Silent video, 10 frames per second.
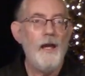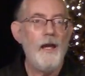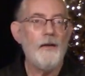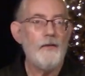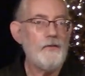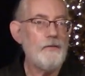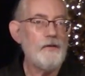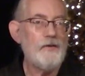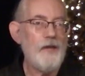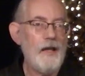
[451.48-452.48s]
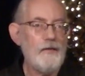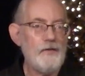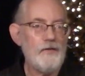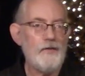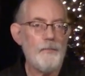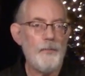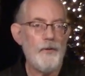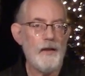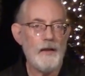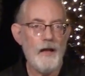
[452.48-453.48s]
And also it tends to
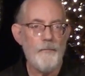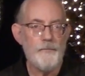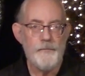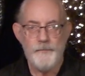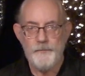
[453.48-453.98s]
pick up